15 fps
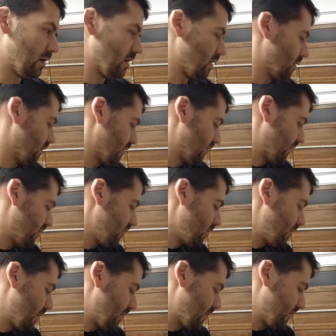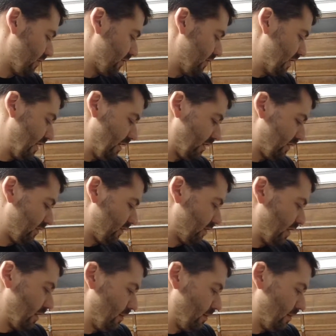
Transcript: well, there's 2 pairs of dikes.